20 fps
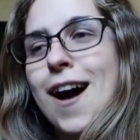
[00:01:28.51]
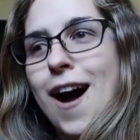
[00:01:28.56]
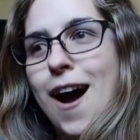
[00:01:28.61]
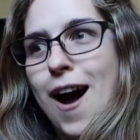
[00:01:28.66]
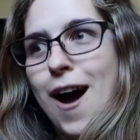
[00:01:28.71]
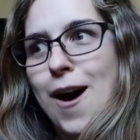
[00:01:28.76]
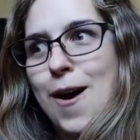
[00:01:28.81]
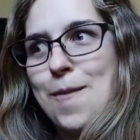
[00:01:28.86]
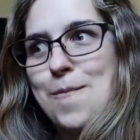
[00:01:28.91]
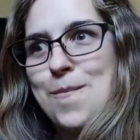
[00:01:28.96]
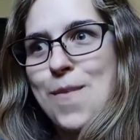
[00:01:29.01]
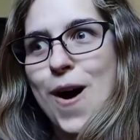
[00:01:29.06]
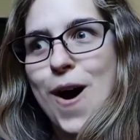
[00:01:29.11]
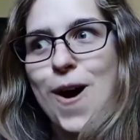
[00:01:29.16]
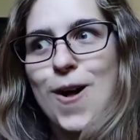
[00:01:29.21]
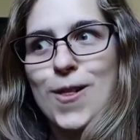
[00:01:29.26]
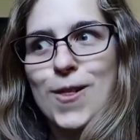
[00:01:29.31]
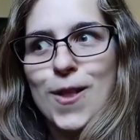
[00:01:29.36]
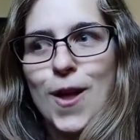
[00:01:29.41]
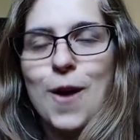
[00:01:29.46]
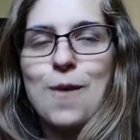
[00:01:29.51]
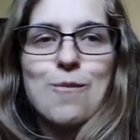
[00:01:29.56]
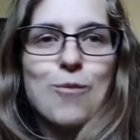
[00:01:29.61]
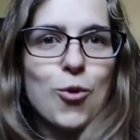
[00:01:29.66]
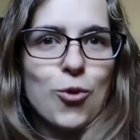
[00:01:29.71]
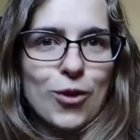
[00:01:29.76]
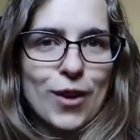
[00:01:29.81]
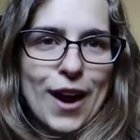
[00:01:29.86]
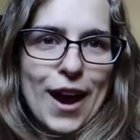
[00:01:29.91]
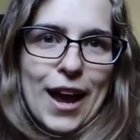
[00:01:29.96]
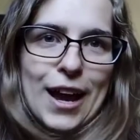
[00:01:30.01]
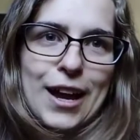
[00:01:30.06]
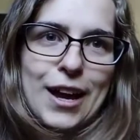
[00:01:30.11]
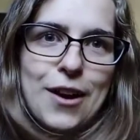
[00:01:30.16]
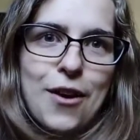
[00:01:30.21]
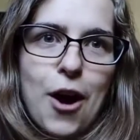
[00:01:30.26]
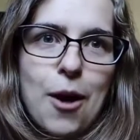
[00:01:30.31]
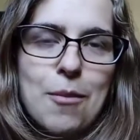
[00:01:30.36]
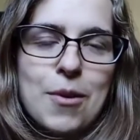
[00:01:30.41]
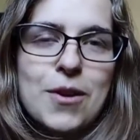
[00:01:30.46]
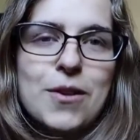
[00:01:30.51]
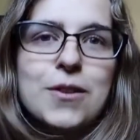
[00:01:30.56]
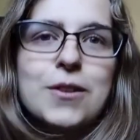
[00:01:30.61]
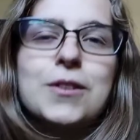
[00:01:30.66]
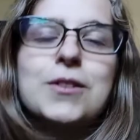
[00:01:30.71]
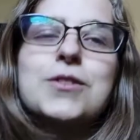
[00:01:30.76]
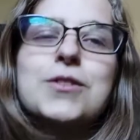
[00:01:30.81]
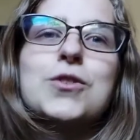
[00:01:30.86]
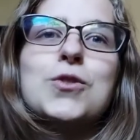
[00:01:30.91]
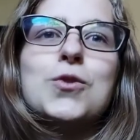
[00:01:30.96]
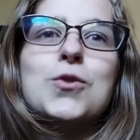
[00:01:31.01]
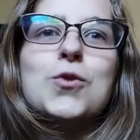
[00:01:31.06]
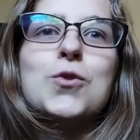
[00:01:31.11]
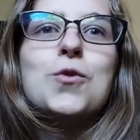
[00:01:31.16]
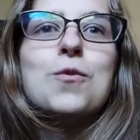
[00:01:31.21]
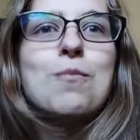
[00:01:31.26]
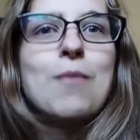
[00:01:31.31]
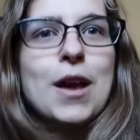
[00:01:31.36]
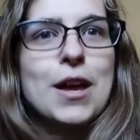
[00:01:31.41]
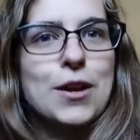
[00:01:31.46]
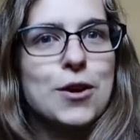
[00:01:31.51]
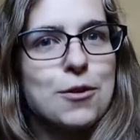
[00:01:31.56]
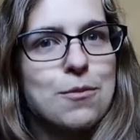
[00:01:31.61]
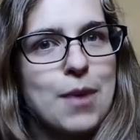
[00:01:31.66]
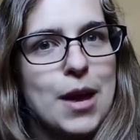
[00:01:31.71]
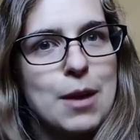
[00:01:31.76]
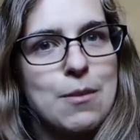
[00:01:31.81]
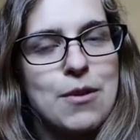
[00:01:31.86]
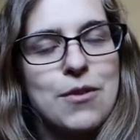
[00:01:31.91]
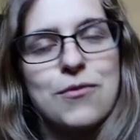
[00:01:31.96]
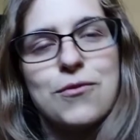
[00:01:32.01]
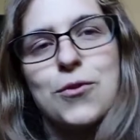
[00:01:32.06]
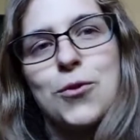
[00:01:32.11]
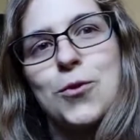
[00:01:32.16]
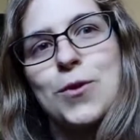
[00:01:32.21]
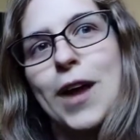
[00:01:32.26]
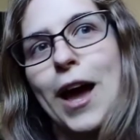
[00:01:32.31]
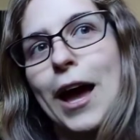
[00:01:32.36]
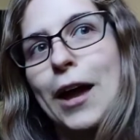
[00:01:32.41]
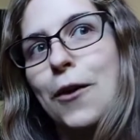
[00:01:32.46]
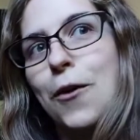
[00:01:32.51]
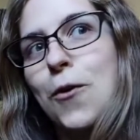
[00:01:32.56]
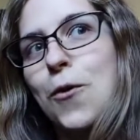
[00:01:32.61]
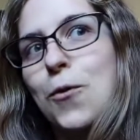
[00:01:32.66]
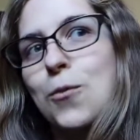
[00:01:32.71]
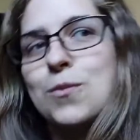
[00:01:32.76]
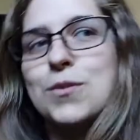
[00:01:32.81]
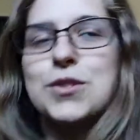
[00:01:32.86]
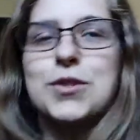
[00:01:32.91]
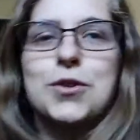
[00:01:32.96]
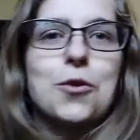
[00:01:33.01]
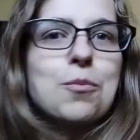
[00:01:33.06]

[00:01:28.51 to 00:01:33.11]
a lot more economical to make your baby food at home. So